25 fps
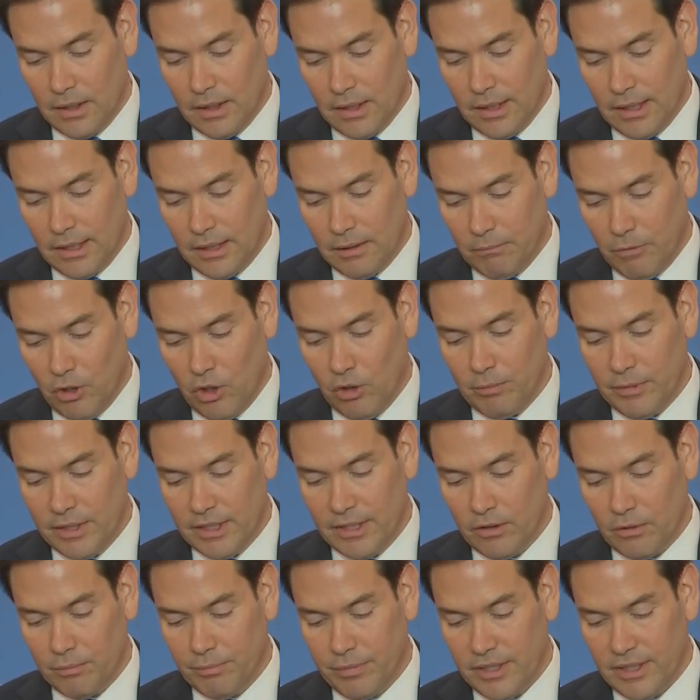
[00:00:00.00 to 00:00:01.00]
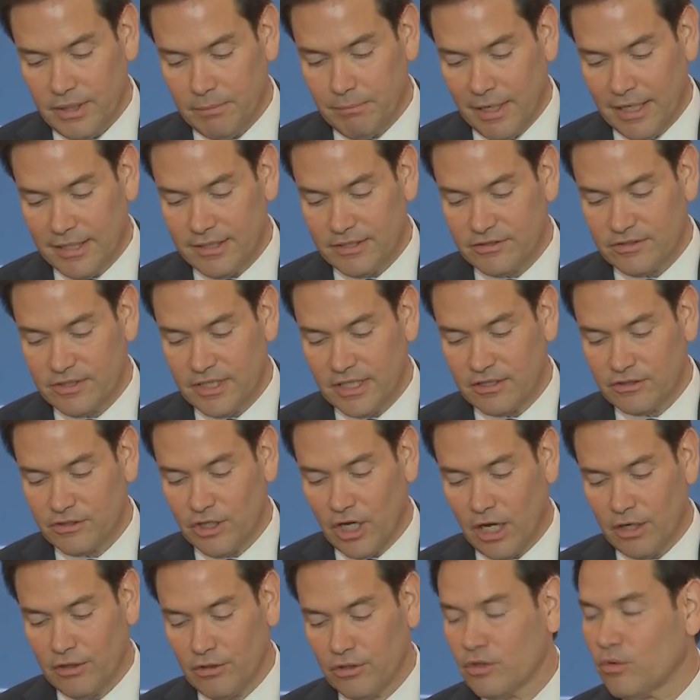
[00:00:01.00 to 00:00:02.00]
In a moment, it'll be my distinct
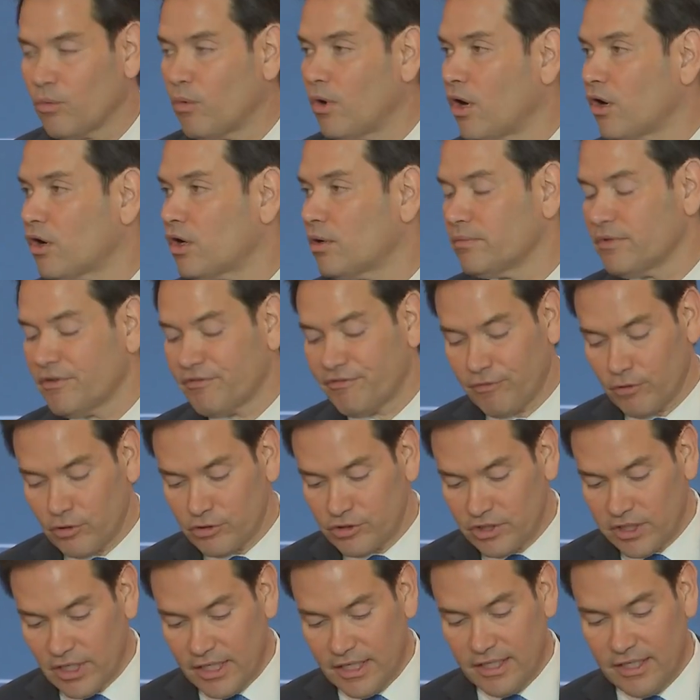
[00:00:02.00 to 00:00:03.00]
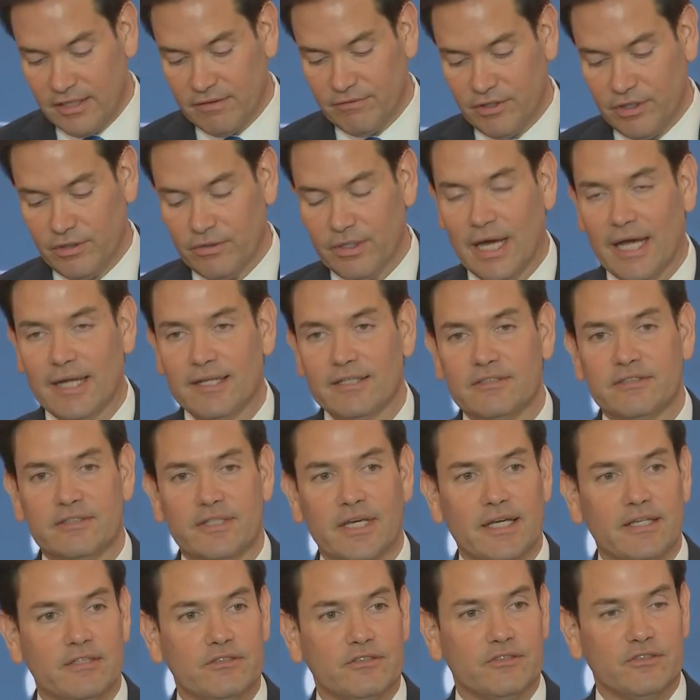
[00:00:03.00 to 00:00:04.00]
honor to welcome the First Lady of the United
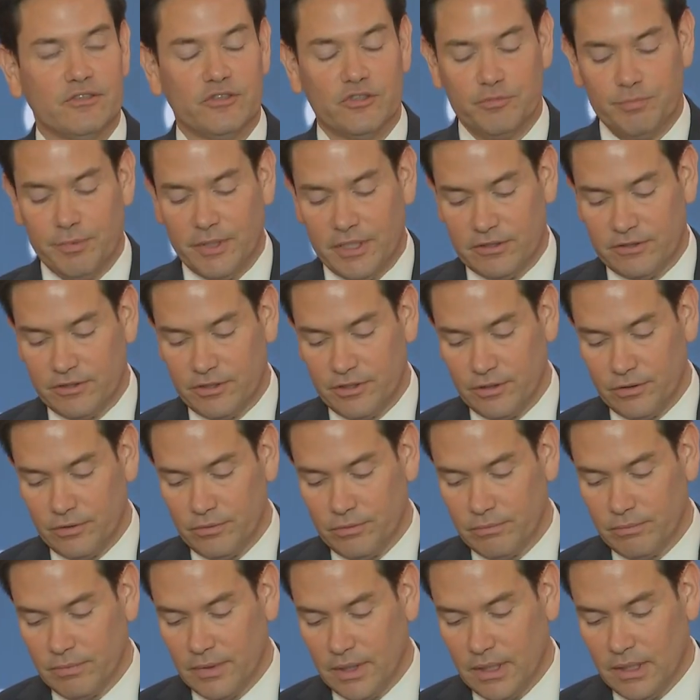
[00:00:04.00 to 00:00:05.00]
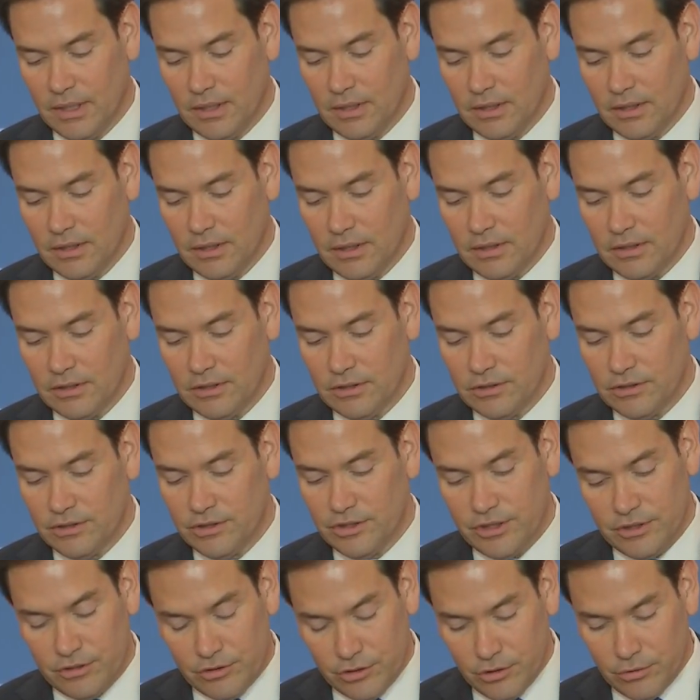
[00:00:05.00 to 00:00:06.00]
States to speak to you.
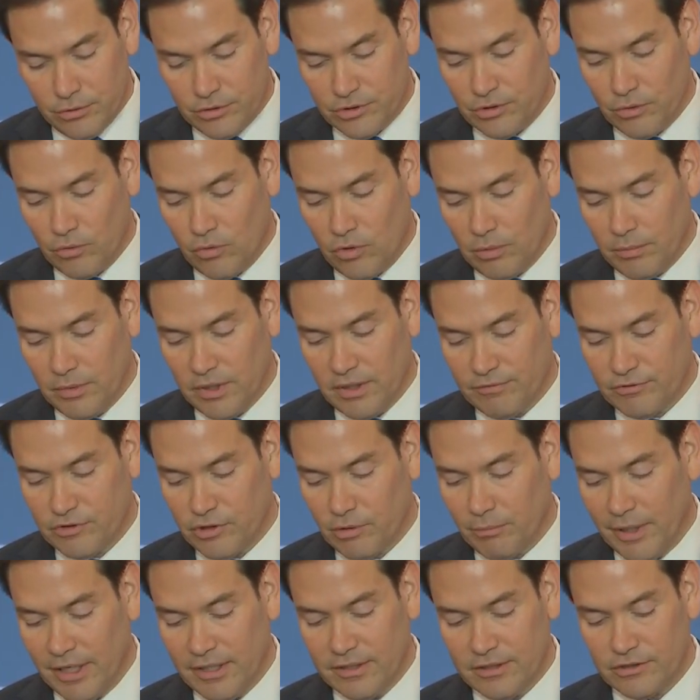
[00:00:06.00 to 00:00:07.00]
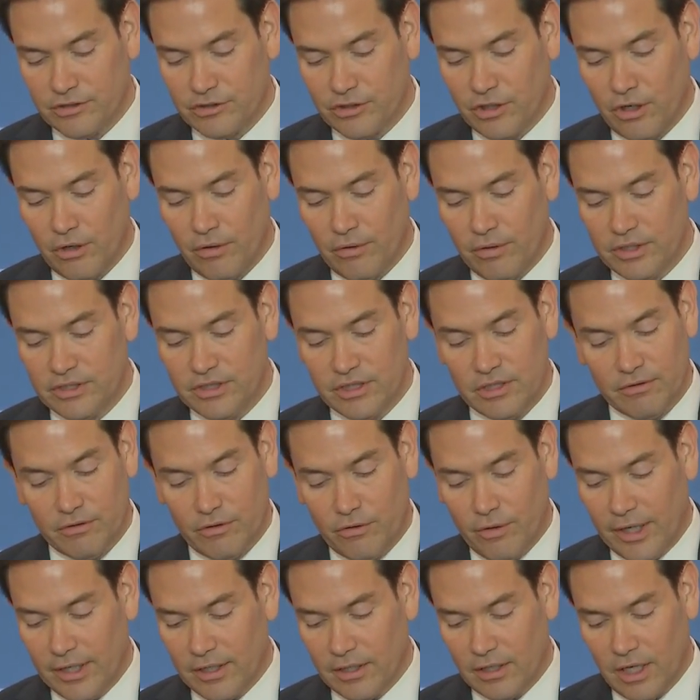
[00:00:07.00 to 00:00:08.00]
She too is a woman of tremendous courage and a
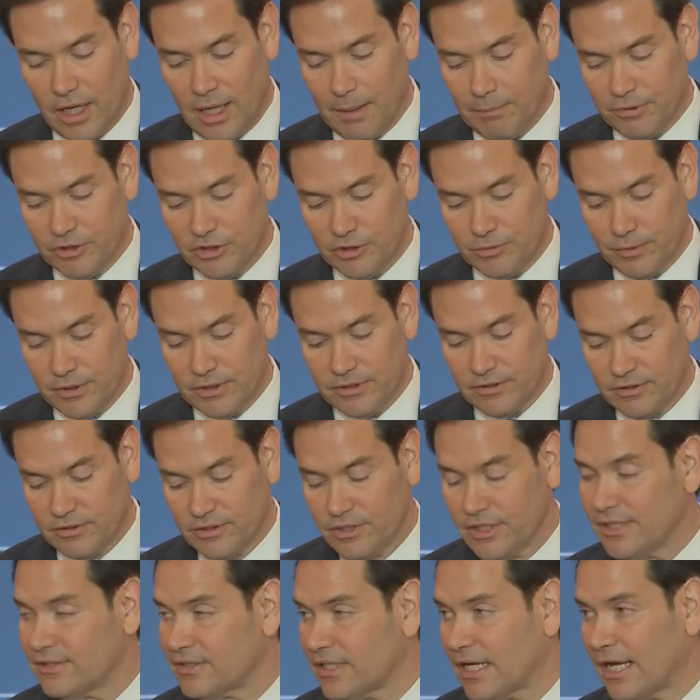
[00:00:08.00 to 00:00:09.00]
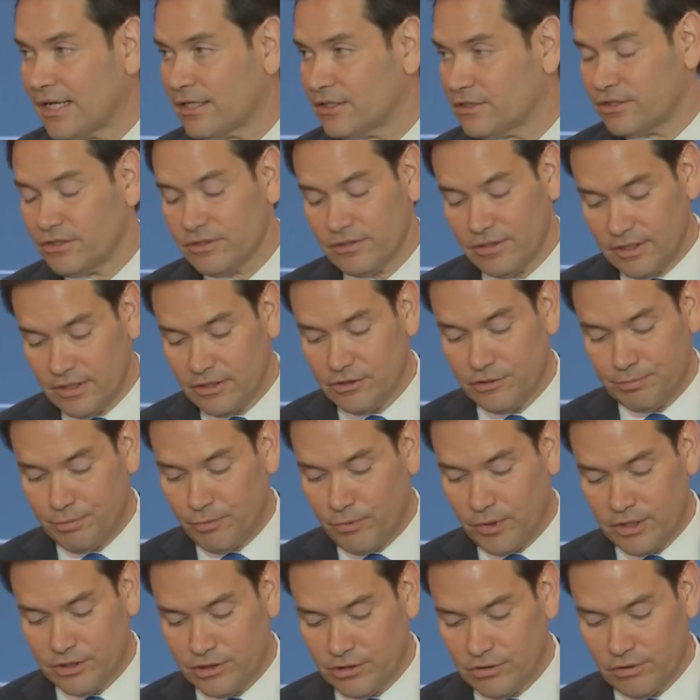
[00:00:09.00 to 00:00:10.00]
great accomplishment. She's an
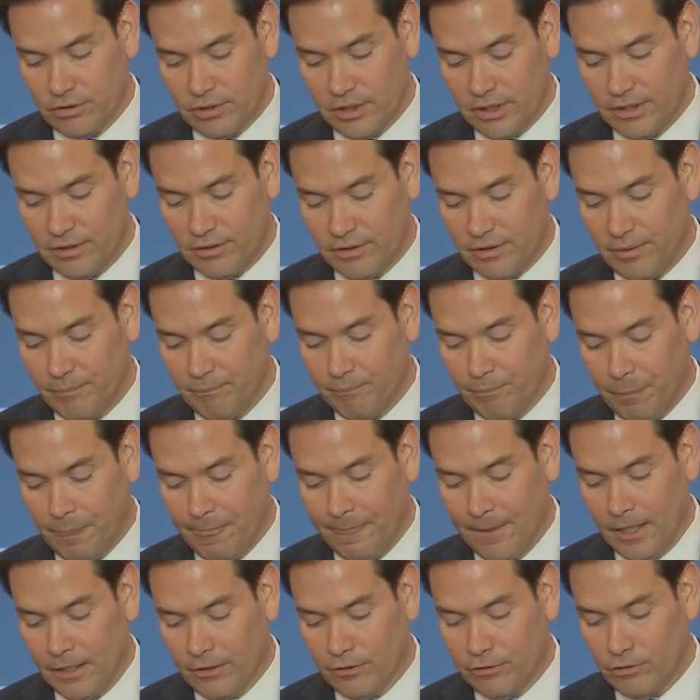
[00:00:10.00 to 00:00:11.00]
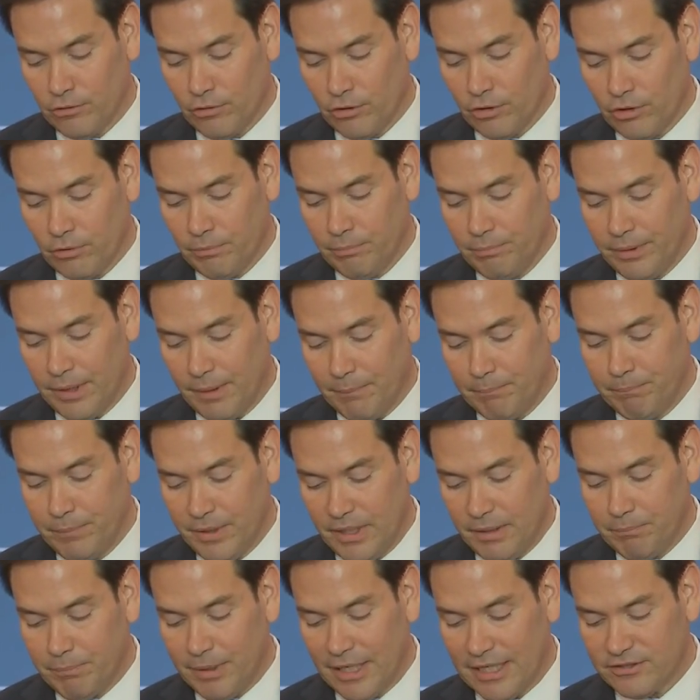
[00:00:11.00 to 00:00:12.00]
inspirational leader. Through her
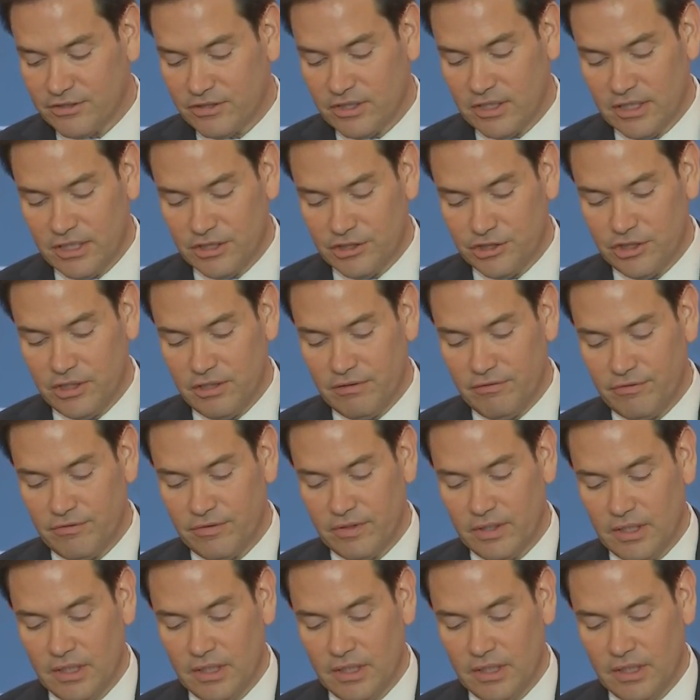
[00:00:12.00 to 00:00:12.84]
Be Best initiative